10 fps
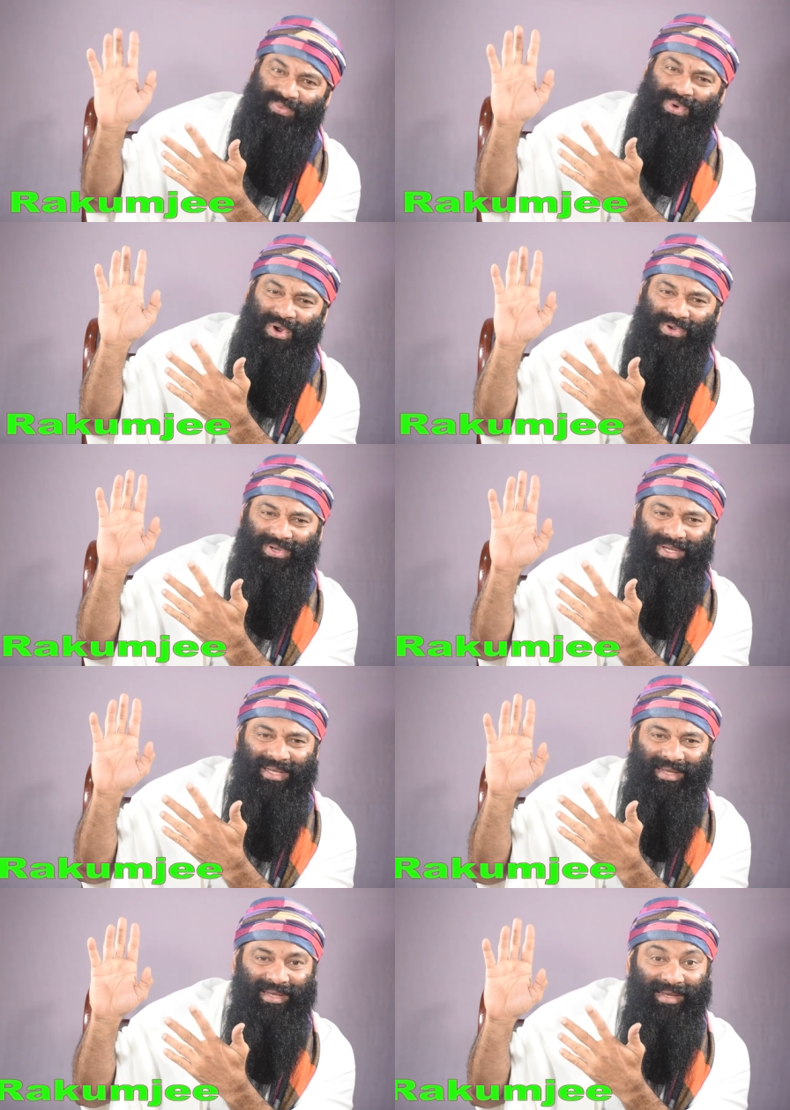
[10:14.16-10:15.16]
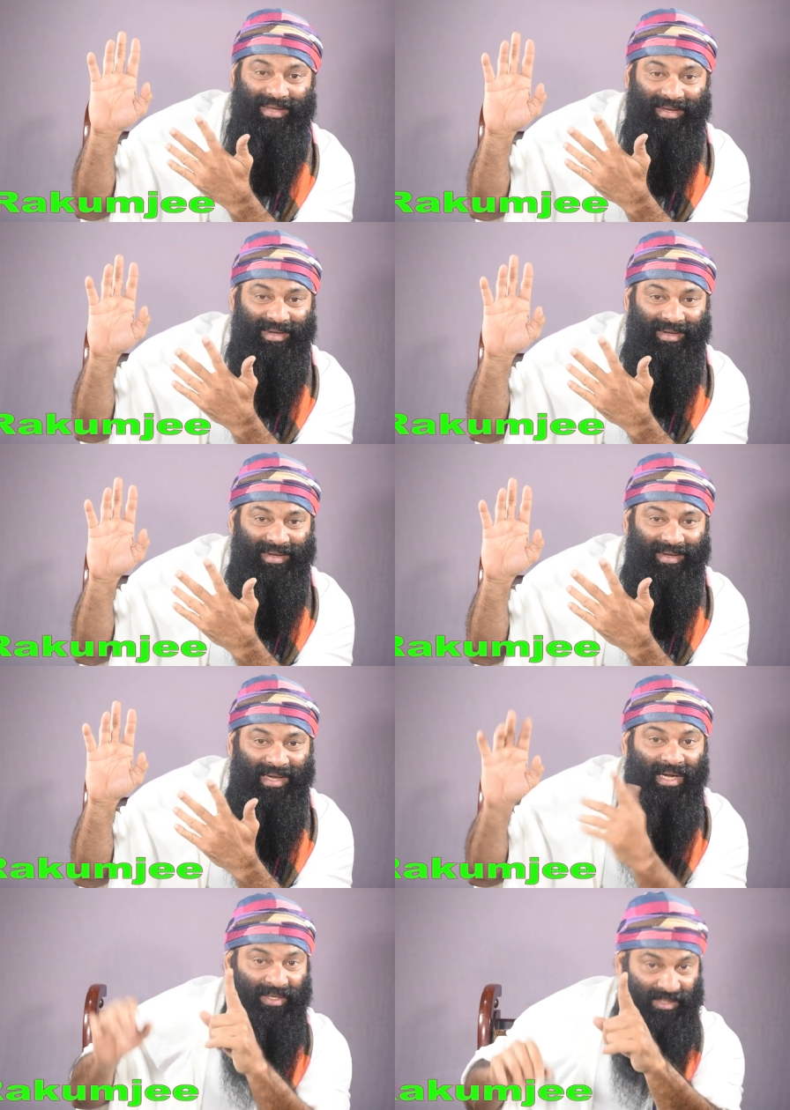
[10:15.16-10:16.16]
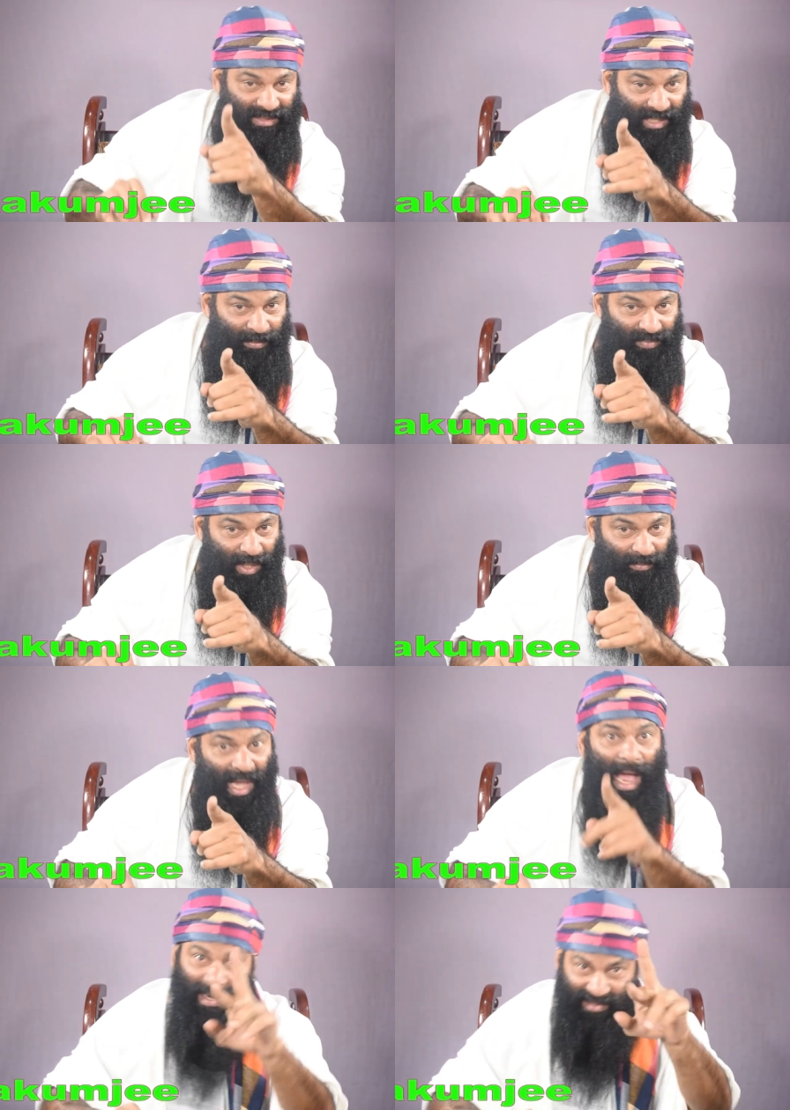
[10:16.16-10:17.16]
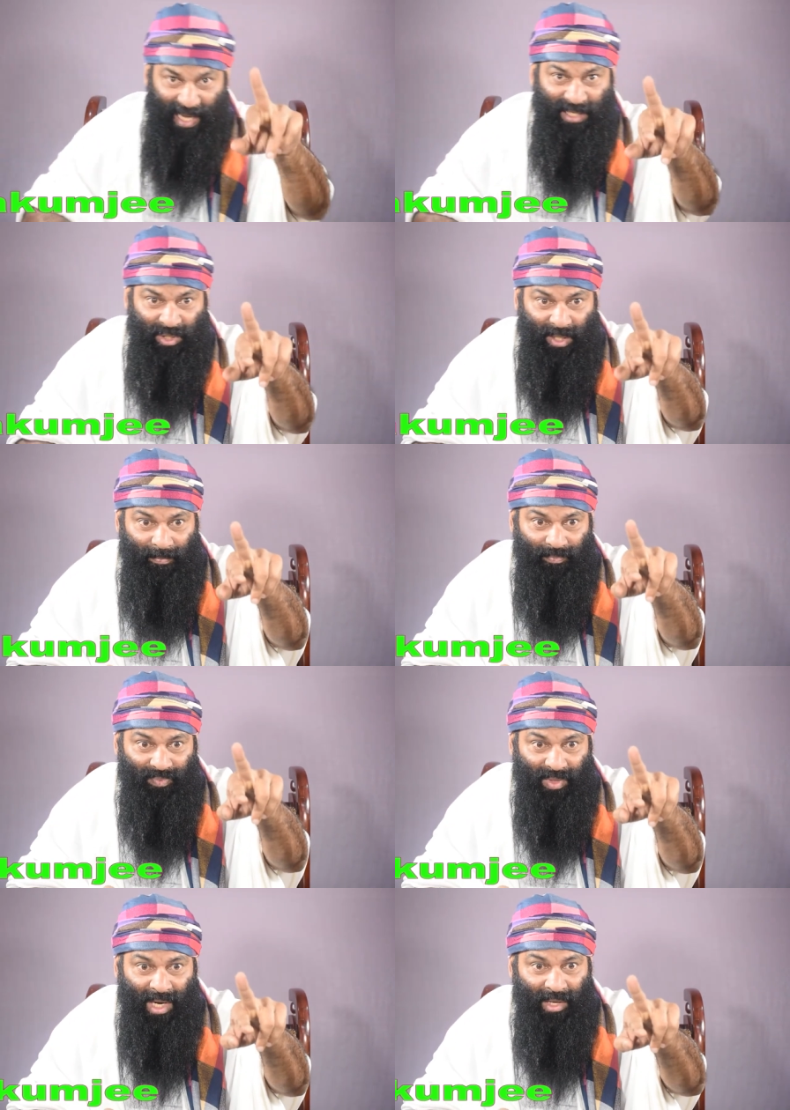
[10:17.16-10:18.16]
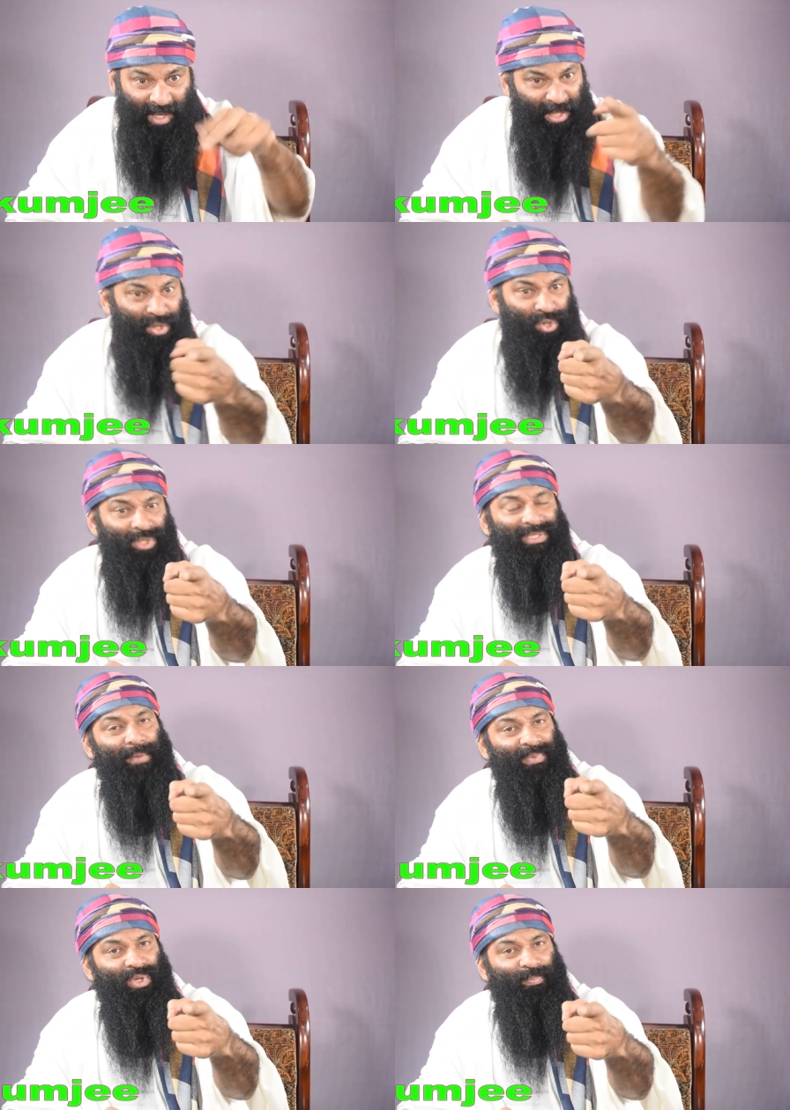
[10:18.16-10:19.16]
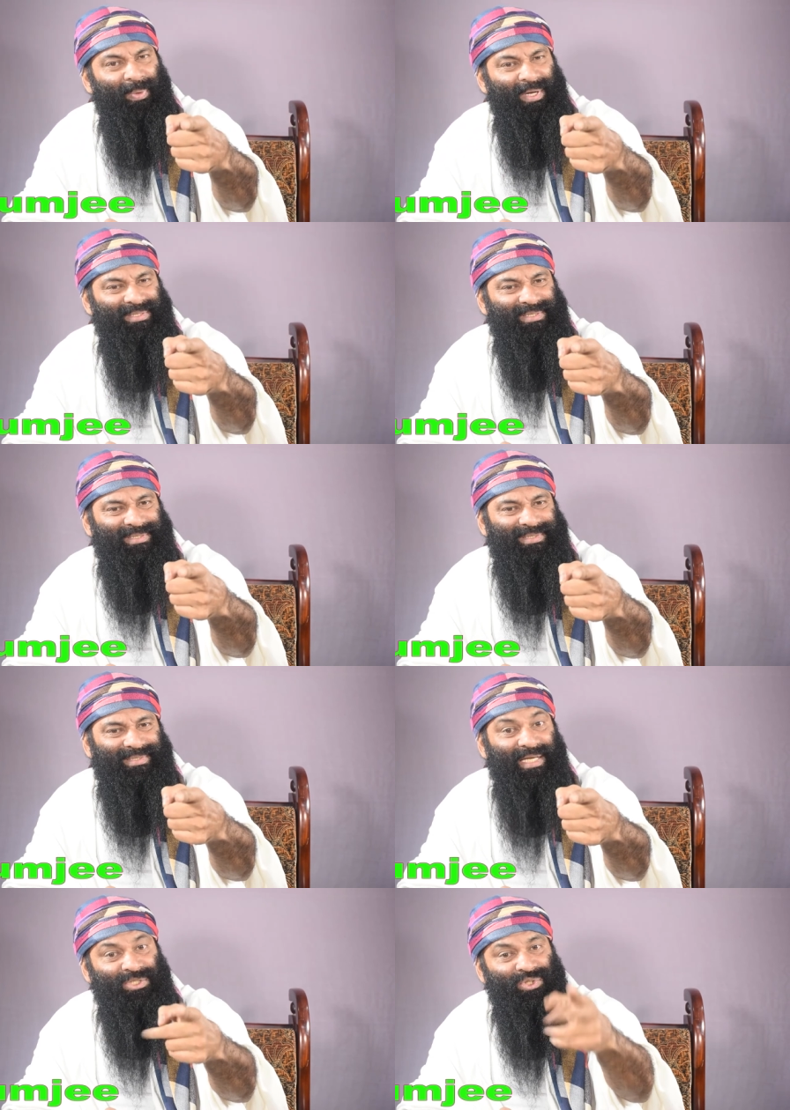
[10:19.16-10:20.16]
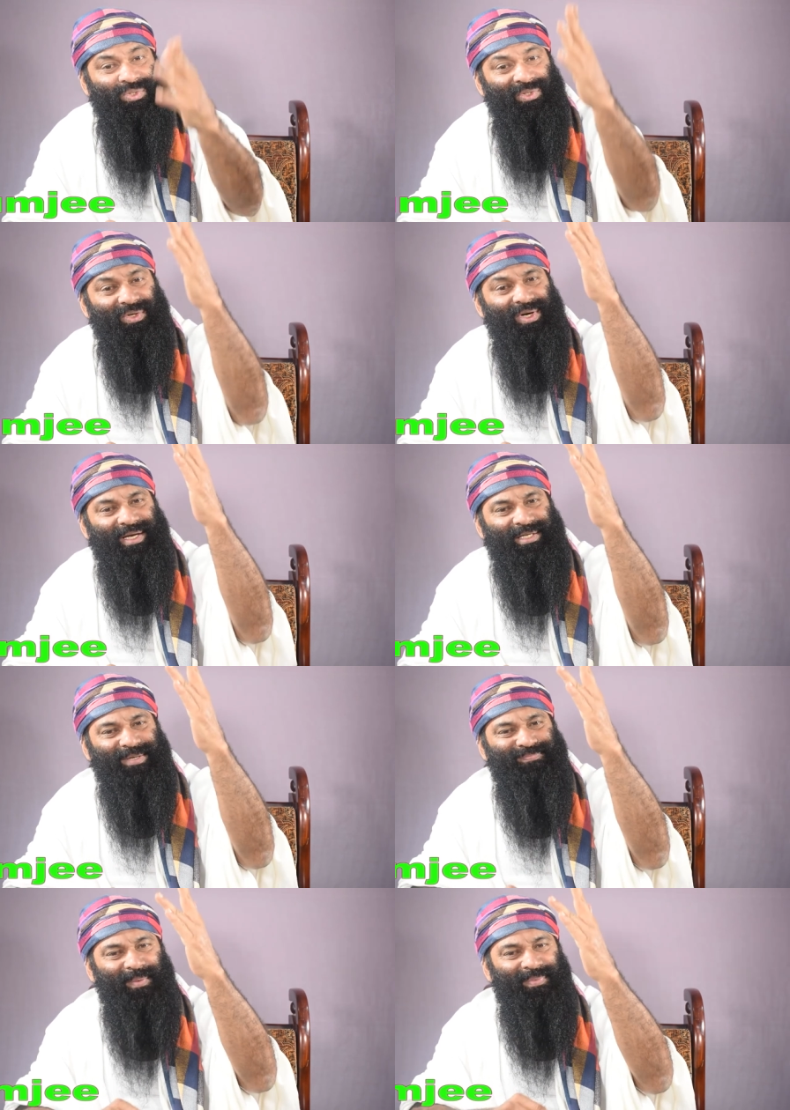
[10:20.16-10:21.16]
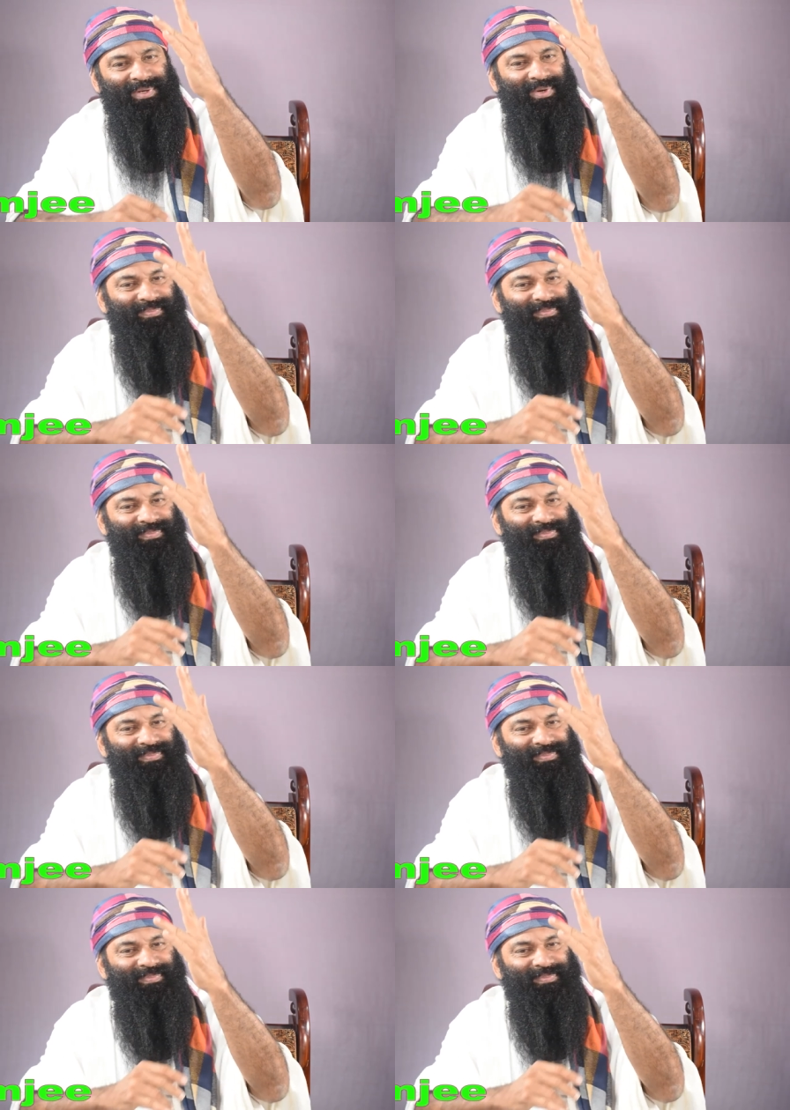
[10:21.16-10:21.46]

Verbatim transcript: removed. Describe them, attack them, ridicule them in the press, and sooner or later public